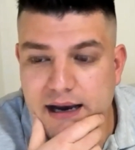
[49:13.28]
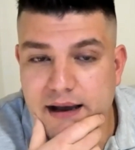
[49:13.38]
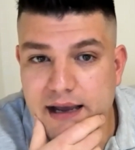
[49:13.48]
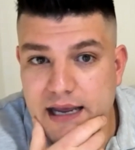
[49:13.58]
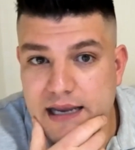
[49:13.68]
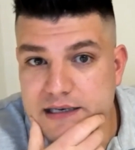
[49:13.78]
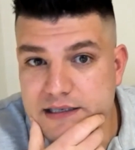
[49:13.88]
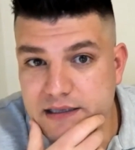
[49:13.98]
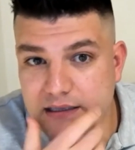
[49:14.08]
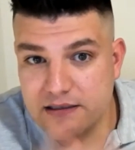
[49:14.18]

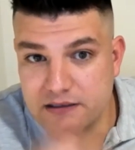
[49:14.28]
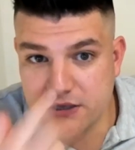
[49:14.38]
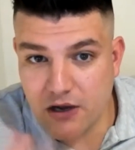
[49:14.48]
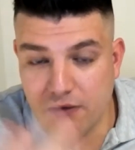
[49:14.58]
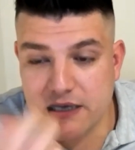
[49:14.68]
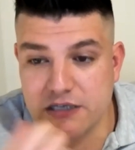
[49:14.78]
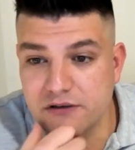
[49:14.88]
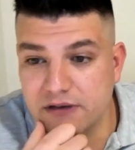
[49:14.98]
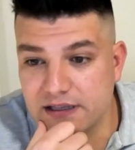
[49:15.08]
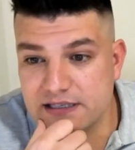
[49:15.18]
And going and
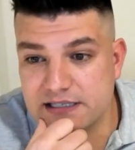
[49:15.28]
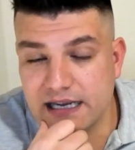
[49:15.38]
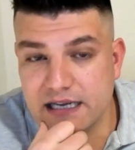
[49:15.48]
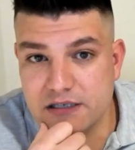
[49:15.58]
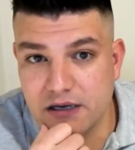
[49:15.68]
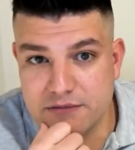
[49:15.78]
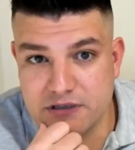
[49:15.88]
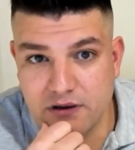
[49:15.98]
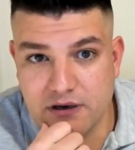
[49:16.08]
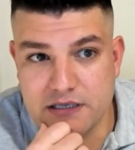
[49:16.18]
doing it the second time is a
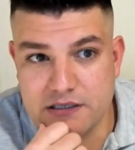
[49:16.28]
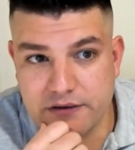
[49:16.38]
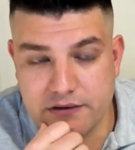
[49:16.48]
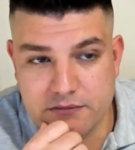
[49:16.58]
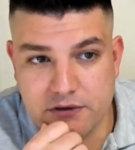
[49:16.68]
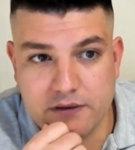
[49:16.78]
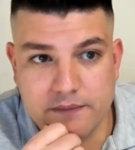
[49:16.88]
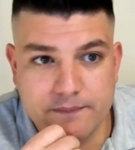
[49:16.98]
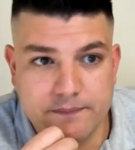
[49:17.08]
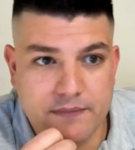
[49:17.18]
lot easier as
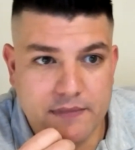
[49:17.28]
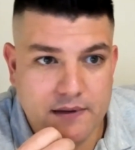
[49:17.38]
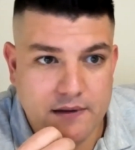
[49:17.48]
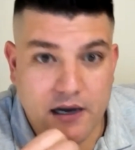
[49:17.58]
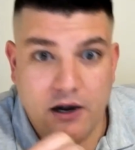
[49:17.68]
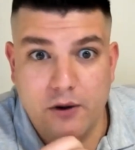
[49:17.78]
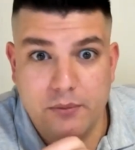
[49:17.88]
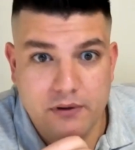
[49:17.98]
well, I hope.